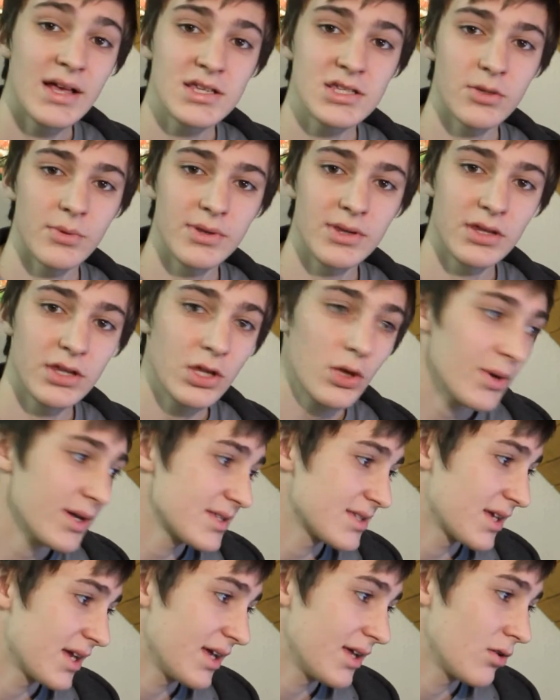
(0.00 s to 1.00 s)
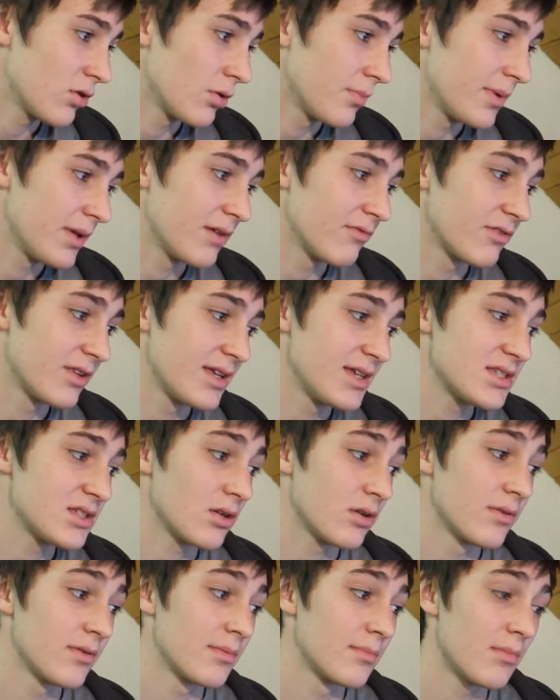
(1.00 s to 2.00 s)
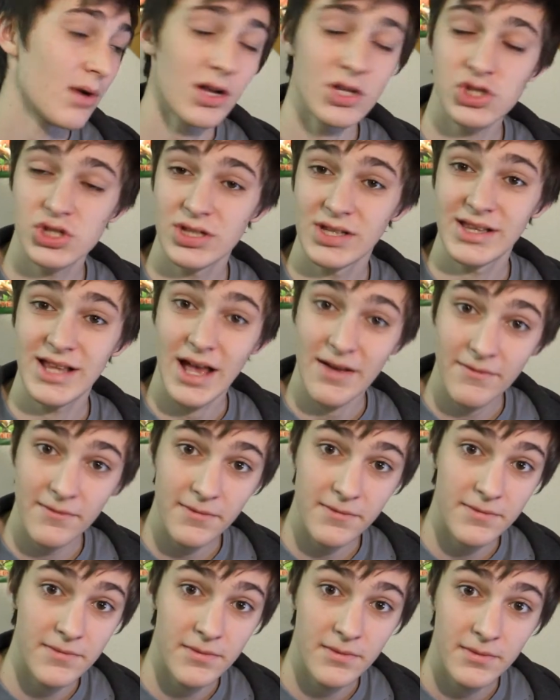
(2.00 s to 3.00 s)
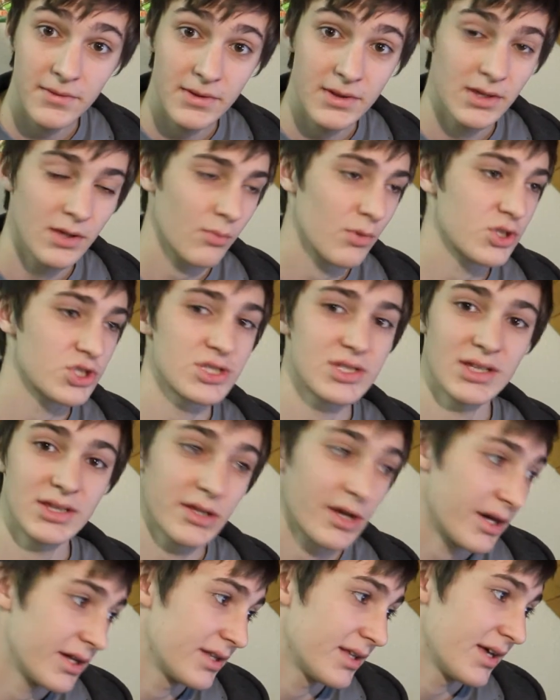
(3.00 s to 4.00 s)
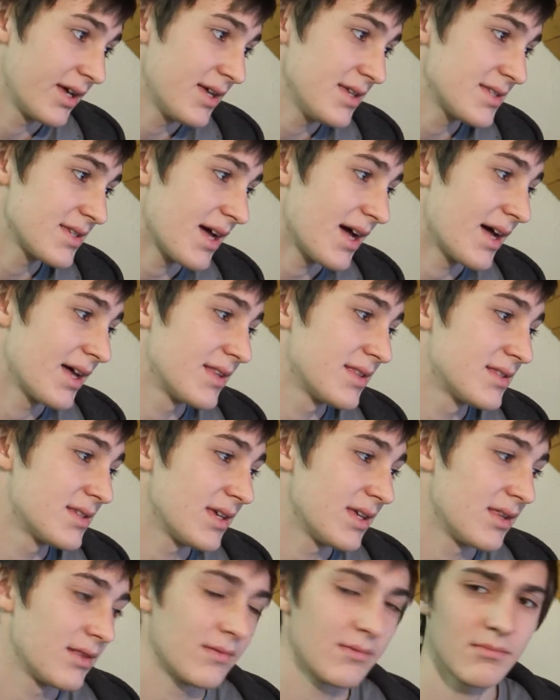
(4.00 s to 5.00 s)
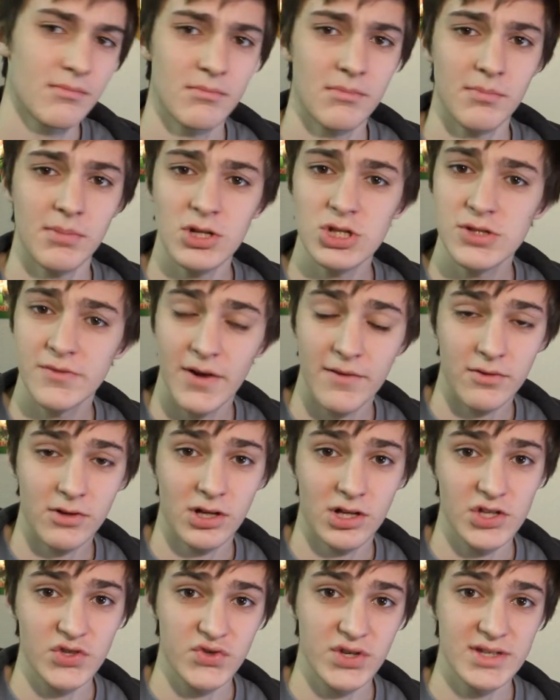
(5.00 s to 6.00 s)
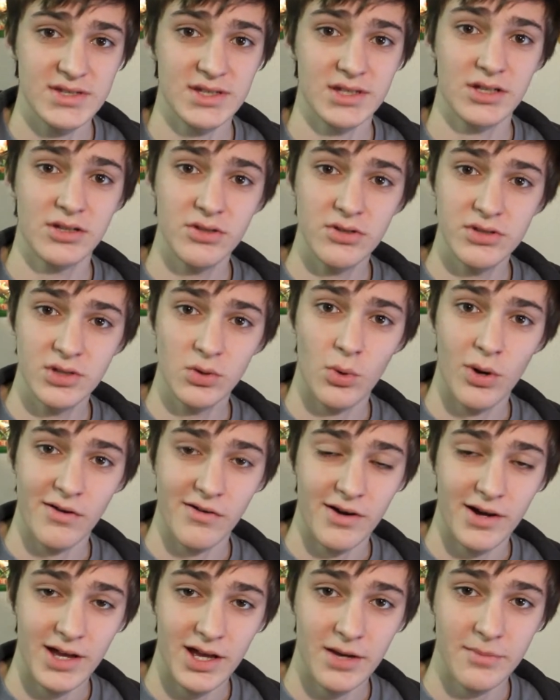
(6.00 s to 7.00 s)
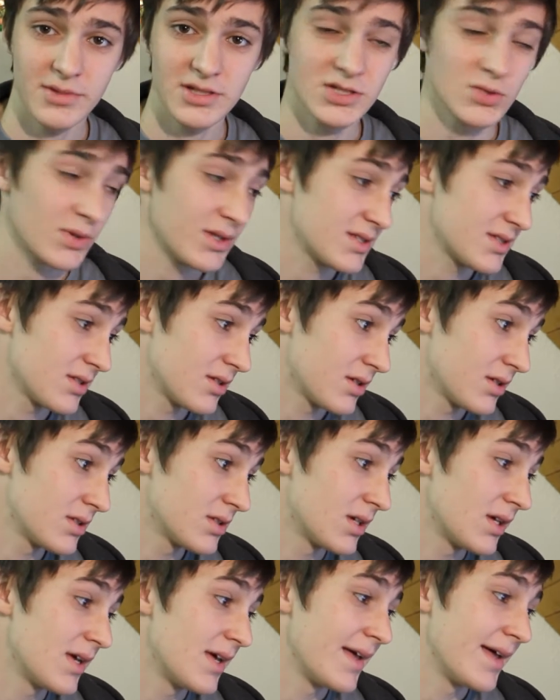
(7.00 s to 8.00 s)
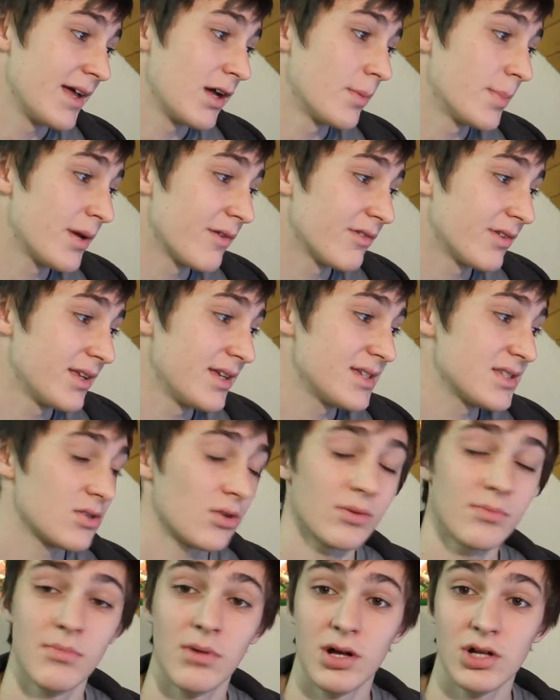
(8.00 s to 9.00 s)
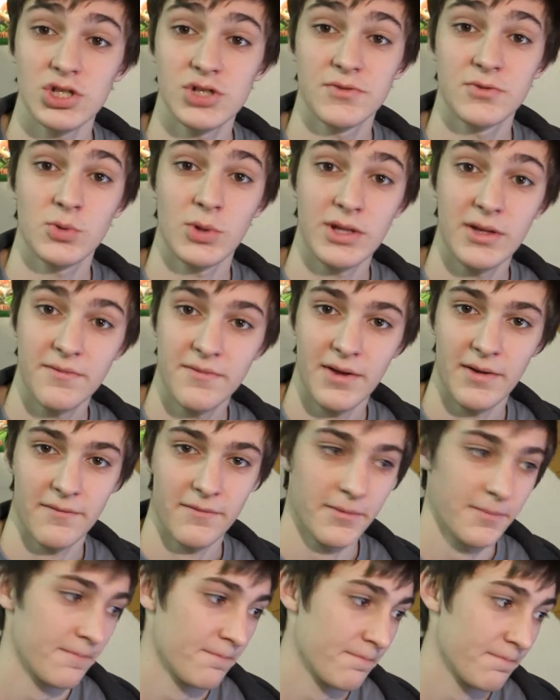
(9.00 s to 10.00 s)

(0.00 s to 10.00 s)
So in the USA it will be released on March 11th, which is in 9 days, and in a bunch of other countries, including where I am in Switzerland, it will be released on March 25th.